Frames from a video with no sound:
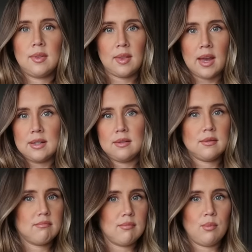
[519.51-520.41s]
they
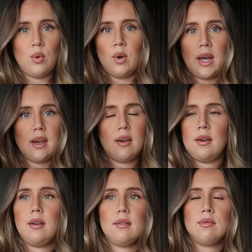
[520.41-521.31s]
will
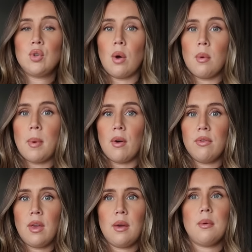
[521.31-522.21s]
like go above
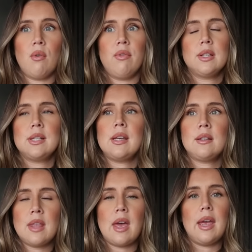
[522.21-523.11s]
you, obviously,
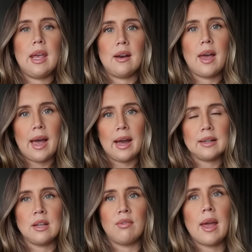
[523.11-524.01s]
because they're in like
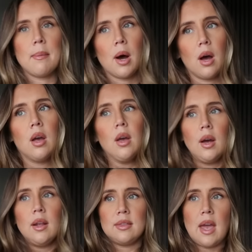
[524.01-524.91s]
active labour.
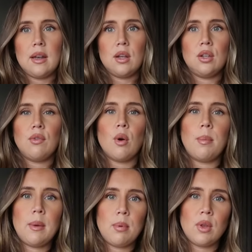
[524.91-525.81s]
Then you've got
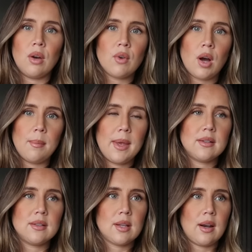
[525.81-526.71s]
people that have come
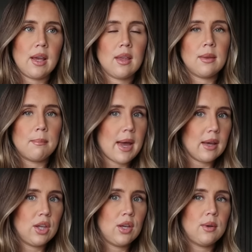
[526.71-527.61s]
into like the
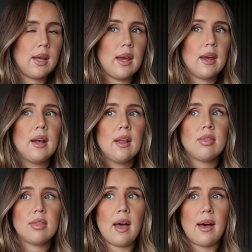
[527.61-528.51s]
MAC unit
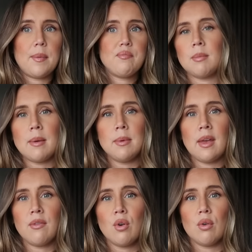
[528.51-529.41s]
that maybe
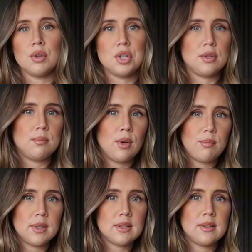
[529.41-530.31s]
they've got reduced
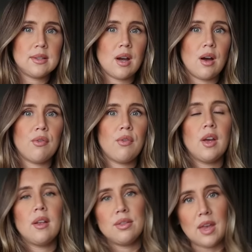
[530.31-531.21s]
movements and stuff.
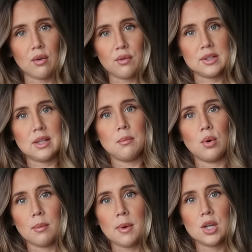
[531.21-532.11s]
They're obviously
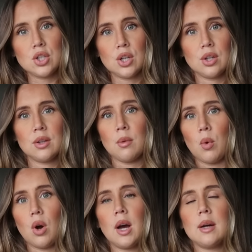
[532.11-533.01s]
more emergent than
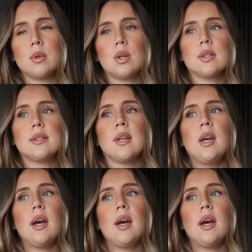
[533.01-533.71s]
what I was.